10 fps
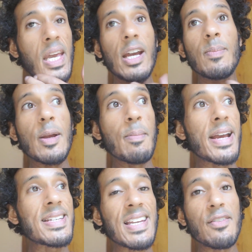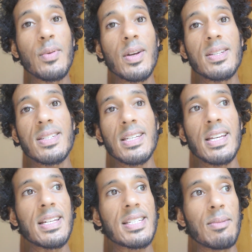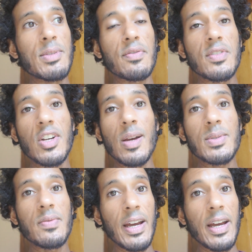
It'd be amazing if we could see some different types of